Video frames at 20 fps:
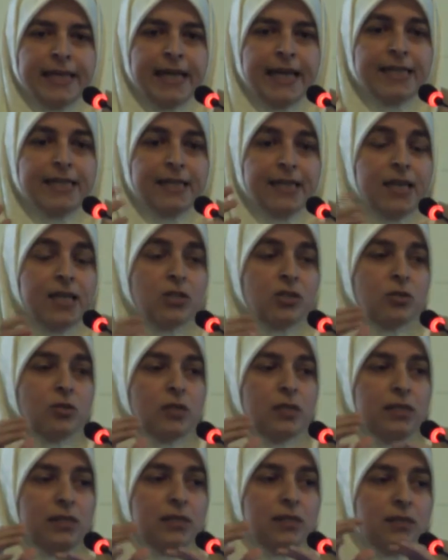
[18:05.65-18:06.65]
and
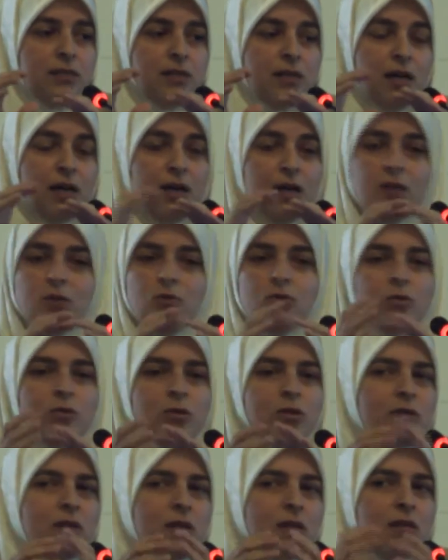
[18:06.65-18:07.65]
actually I don't
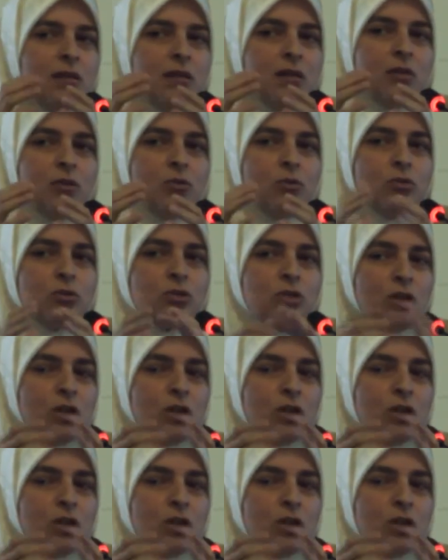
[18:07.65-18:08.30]
think it was